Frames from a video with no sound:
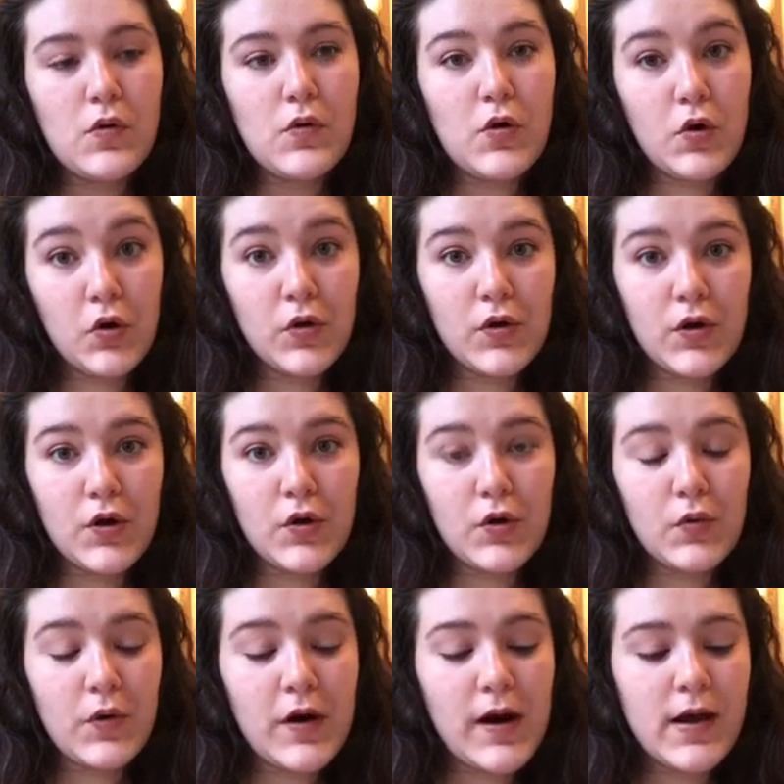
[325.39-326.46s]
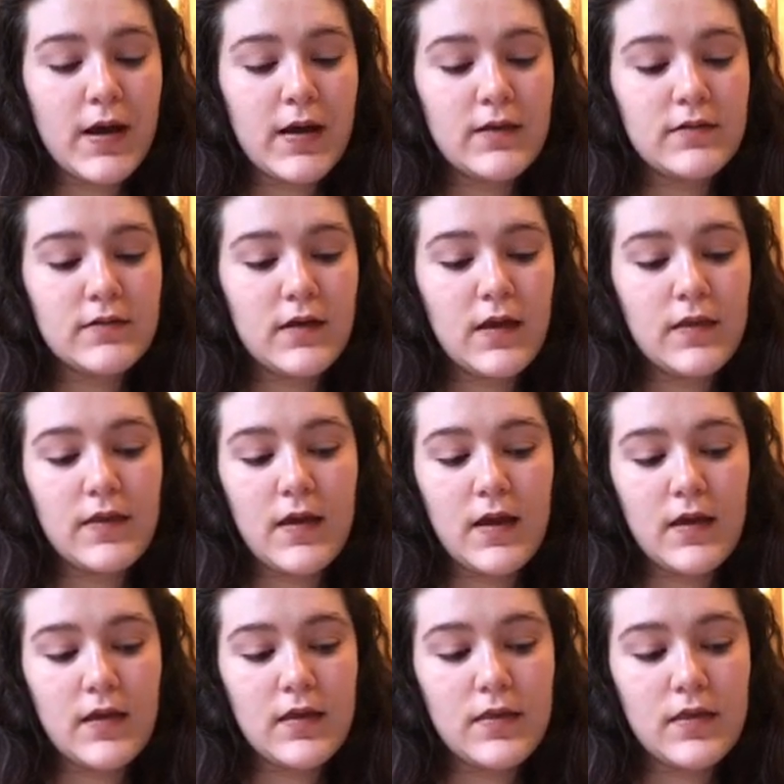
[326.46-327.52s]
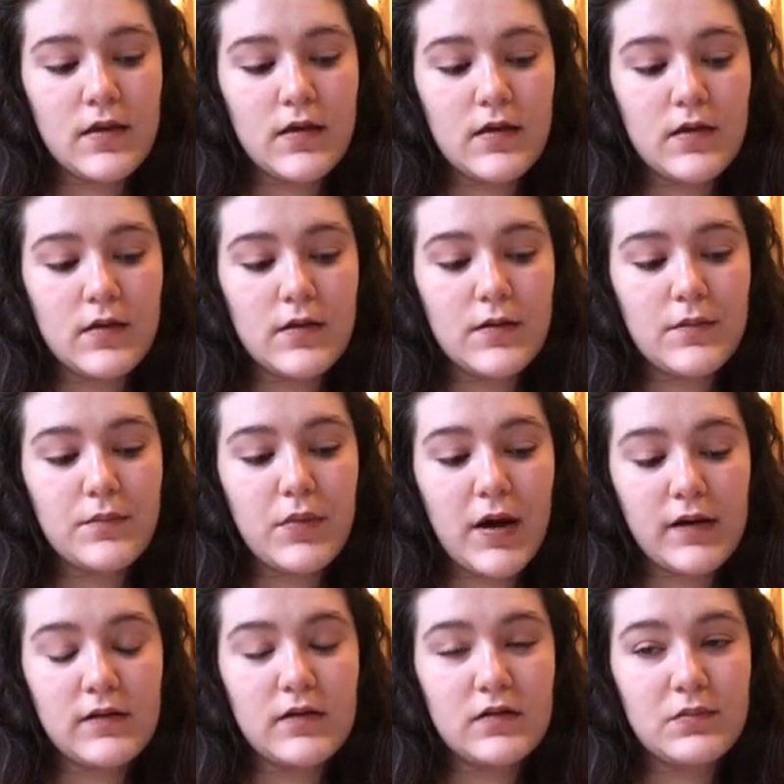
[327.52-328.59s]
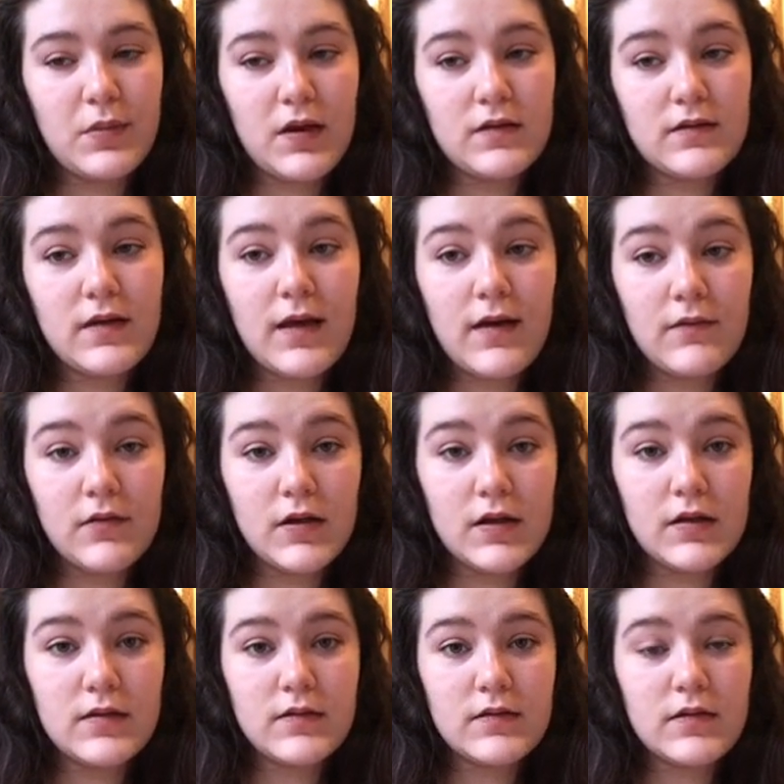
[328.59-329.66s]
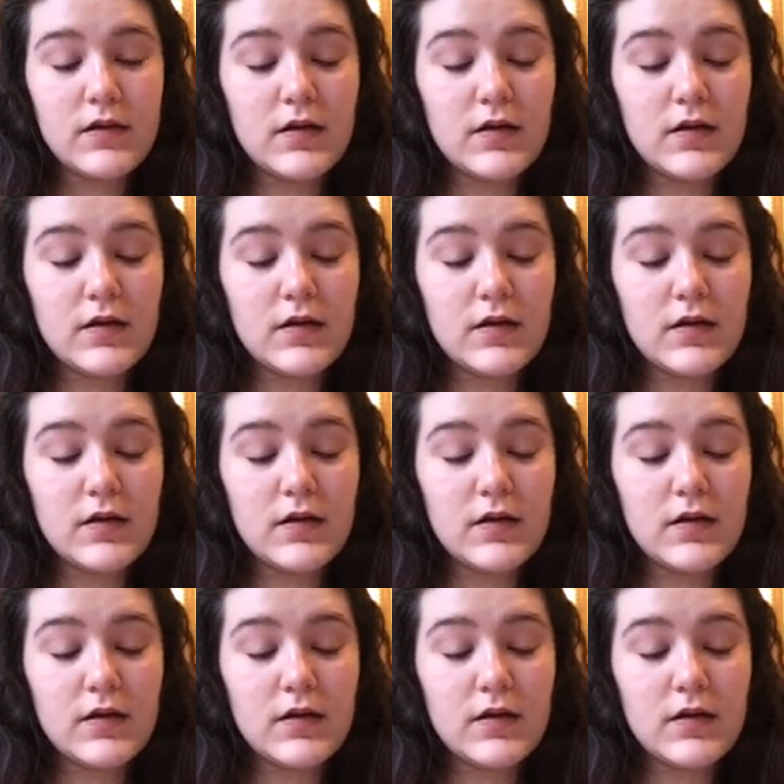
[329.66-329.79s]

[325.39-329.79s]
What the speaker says: earlier where I had said that the practice-based evidence,